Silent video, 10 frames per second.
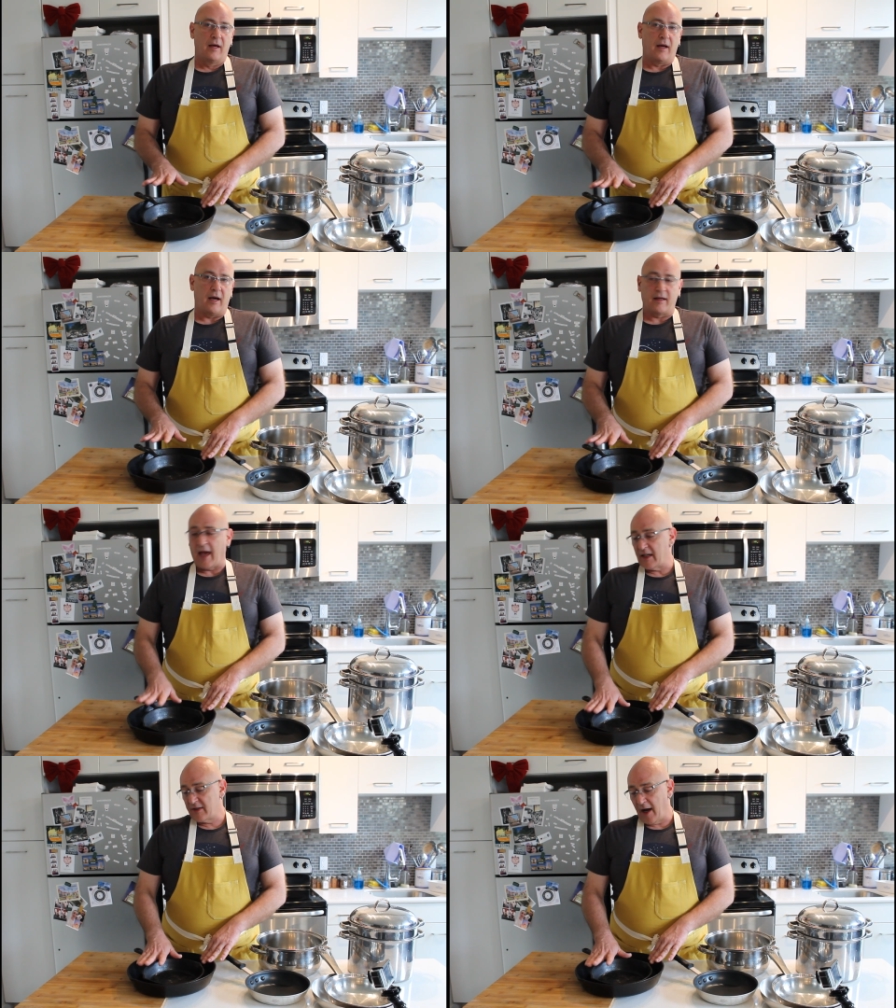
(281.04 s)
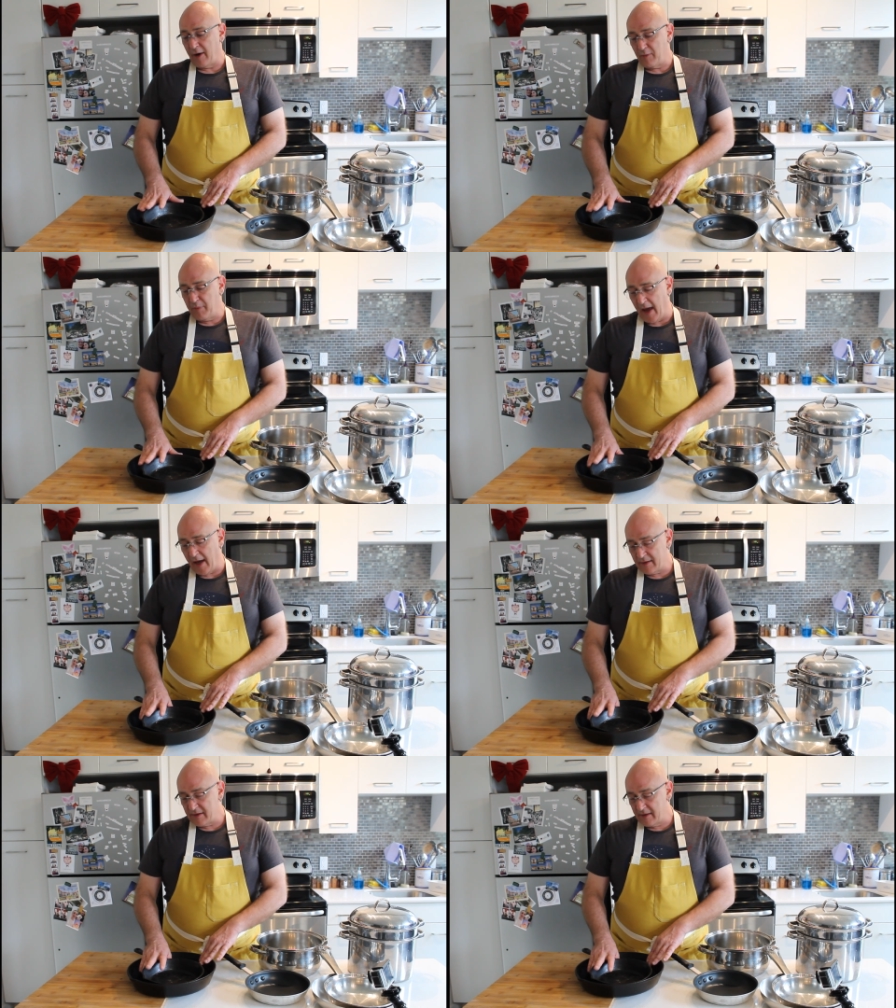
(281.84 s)
uh, cast iron
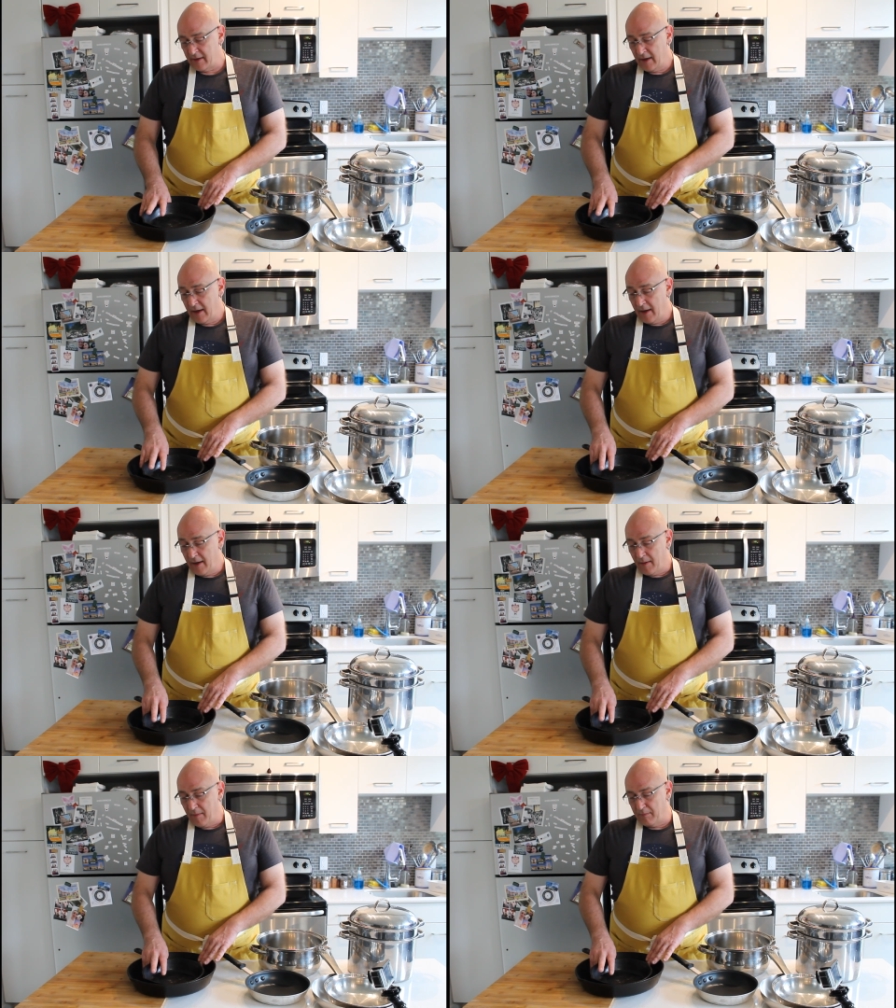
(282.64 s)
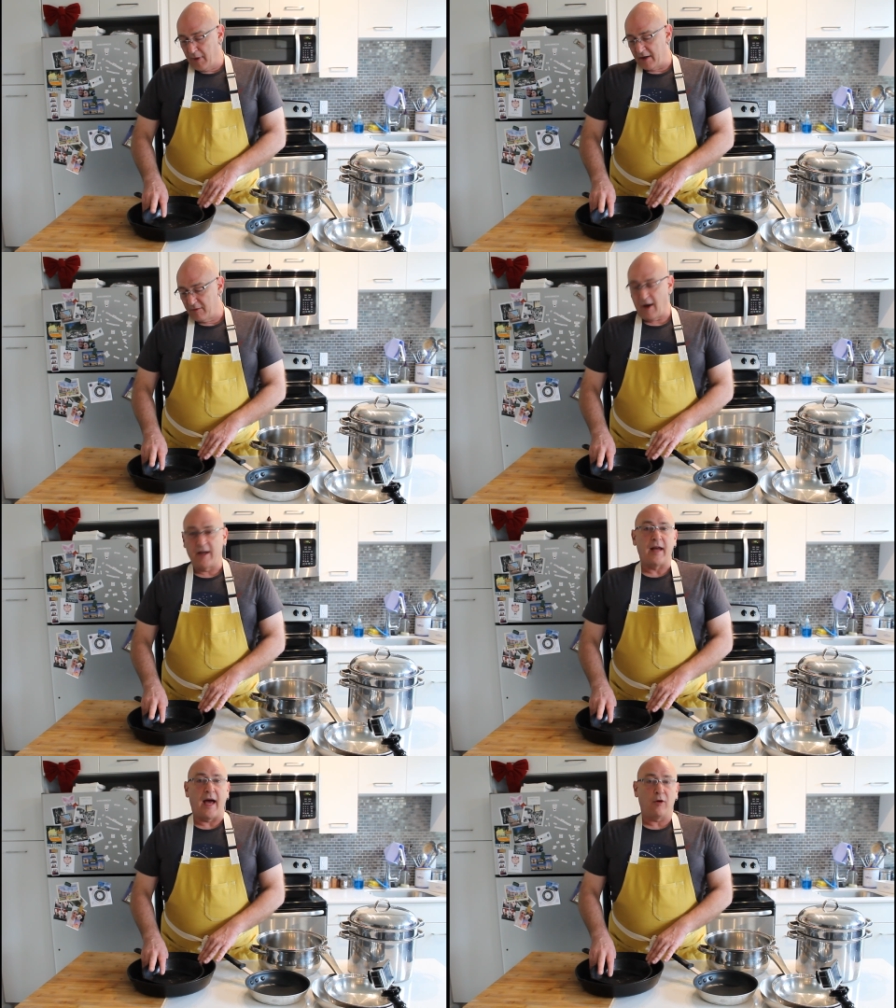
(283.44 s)
pans. But
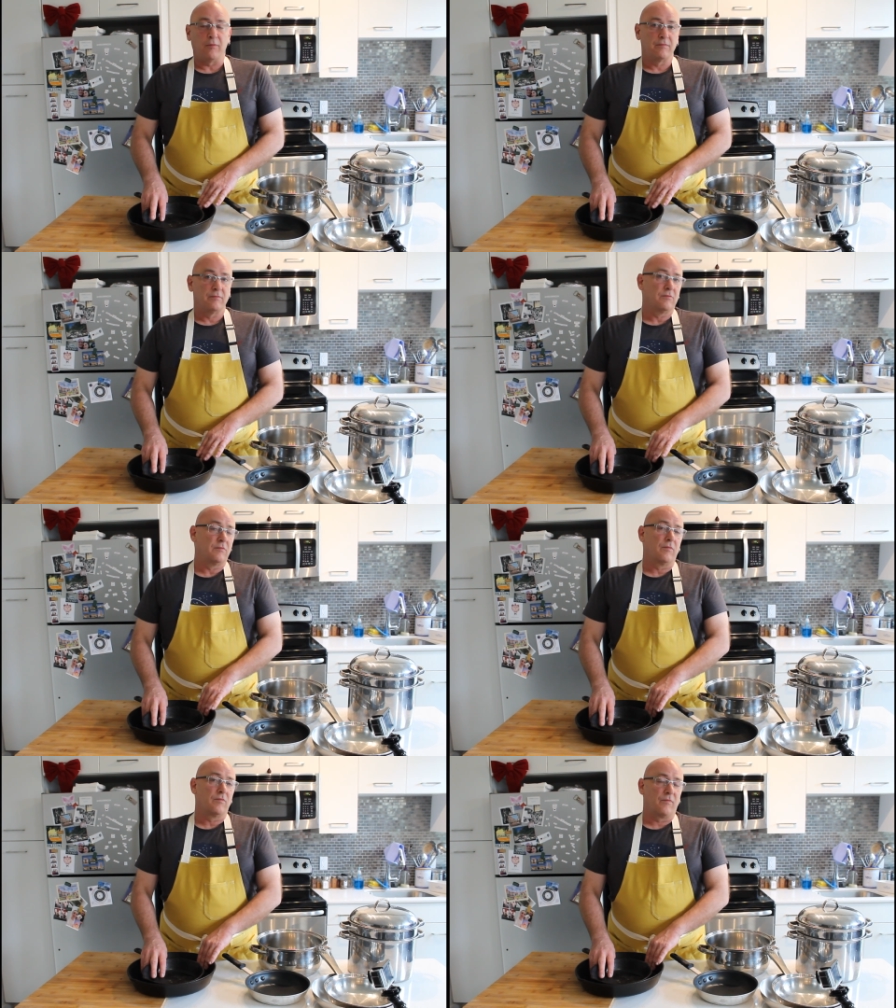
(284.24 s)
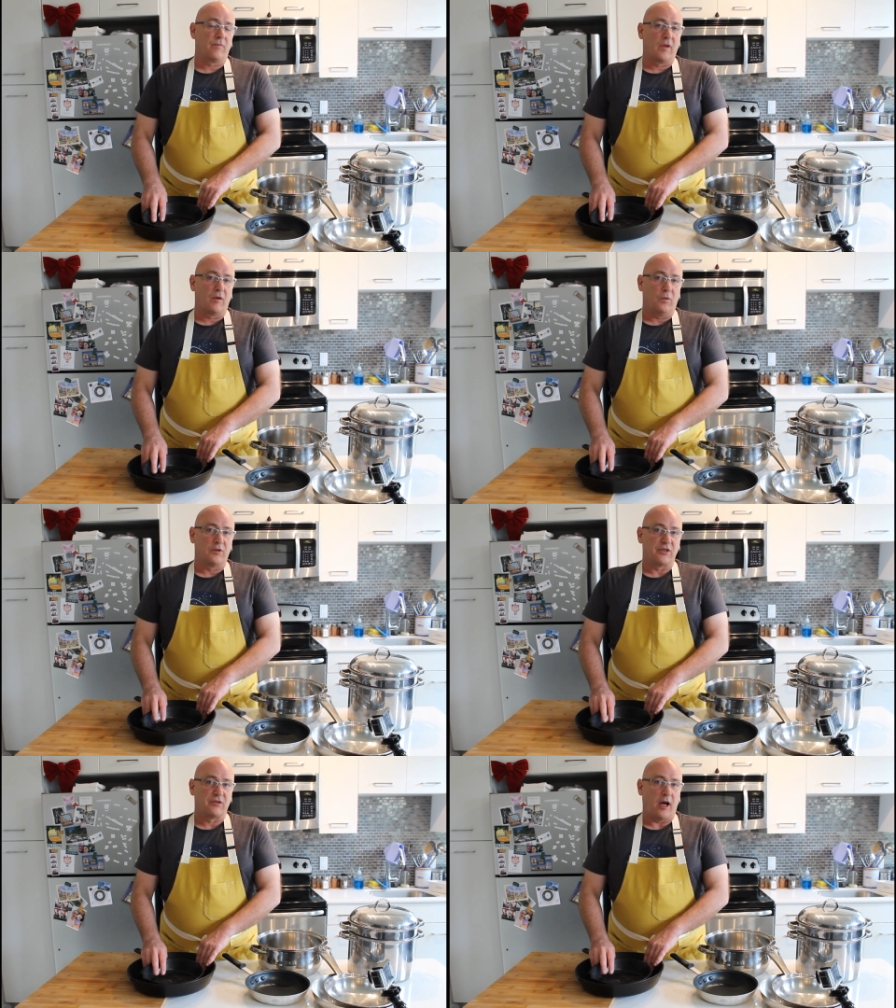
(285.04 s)
right now, we'll
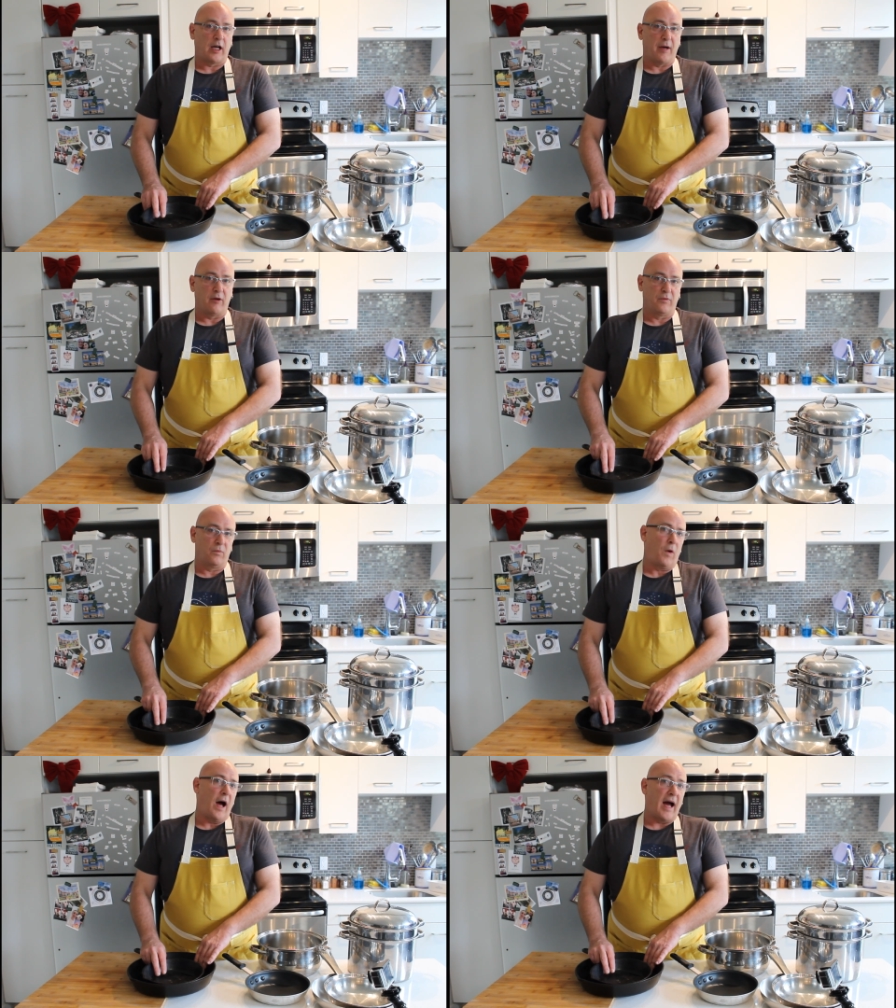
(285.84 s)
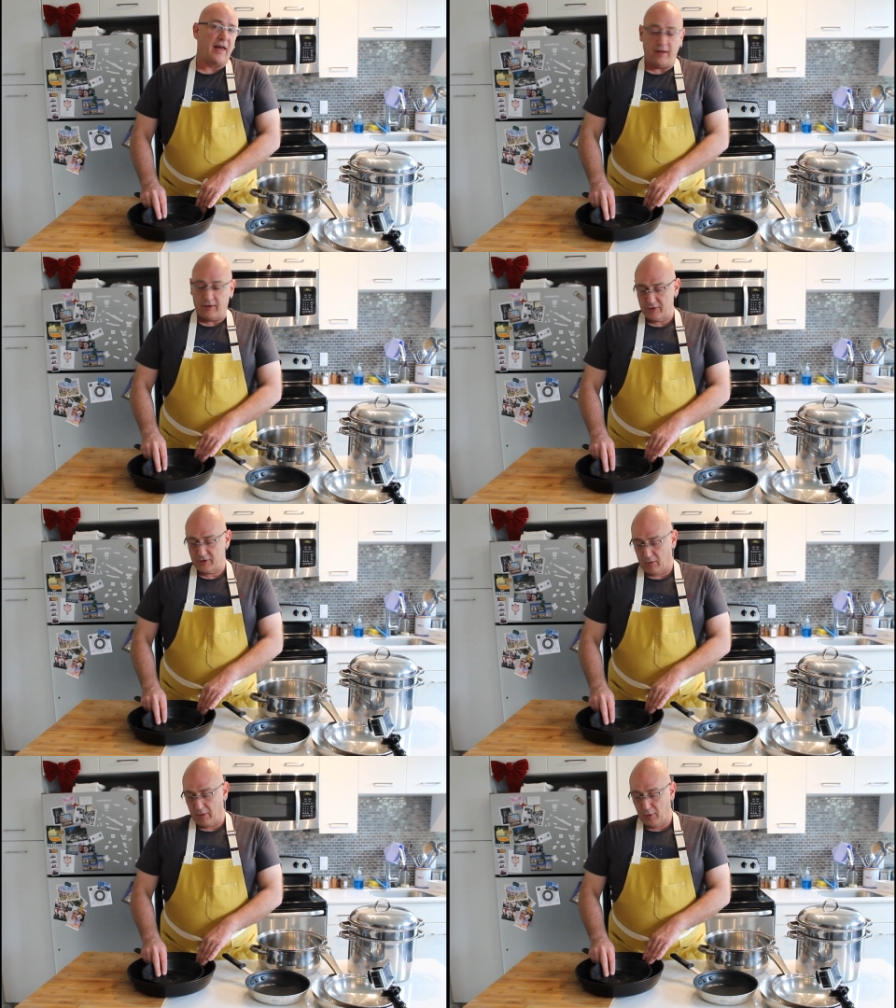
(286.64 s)
just talk about why I think they're
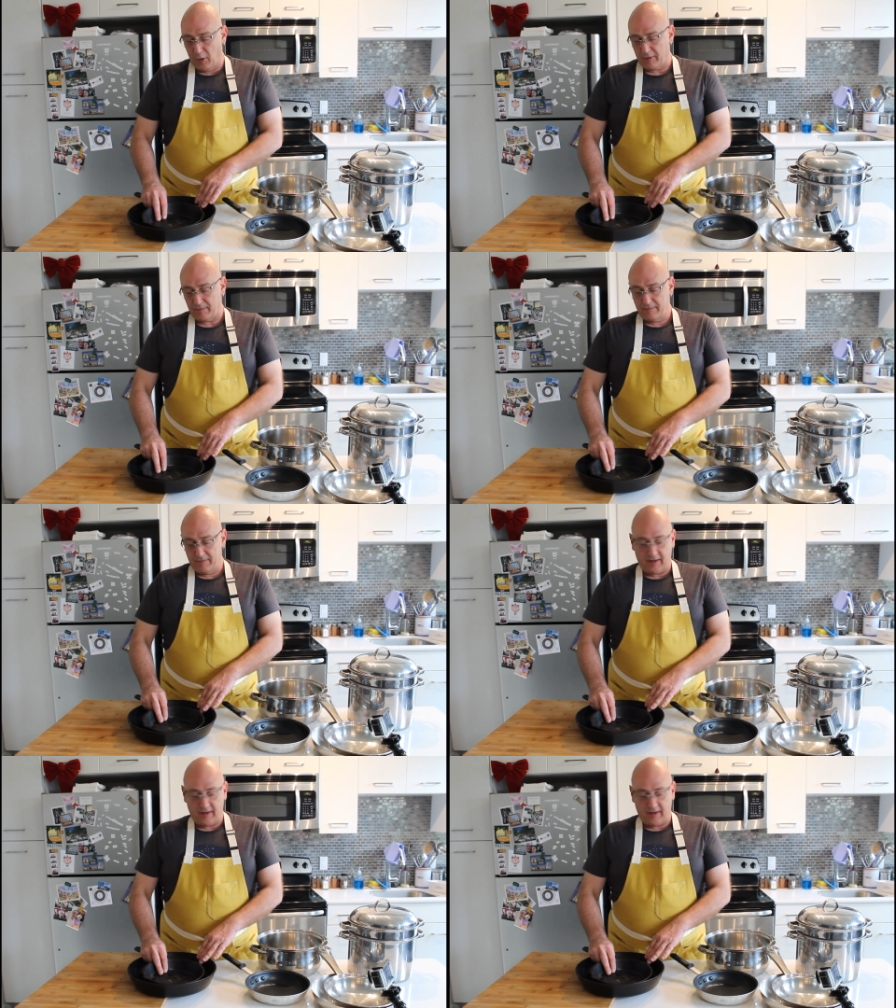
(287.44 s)
so important.